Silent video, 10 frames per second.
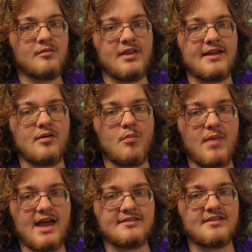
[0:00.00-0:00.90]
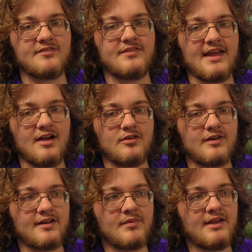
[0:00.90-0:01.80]
like massive
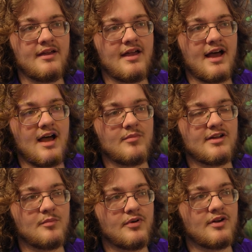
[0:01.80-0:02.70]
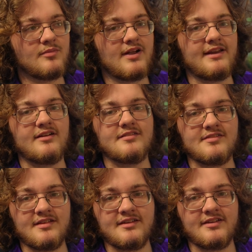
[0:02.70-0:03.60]
downgrade of me, I'm gonna put them right here in
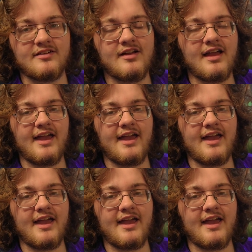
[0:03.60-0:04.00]
C tier.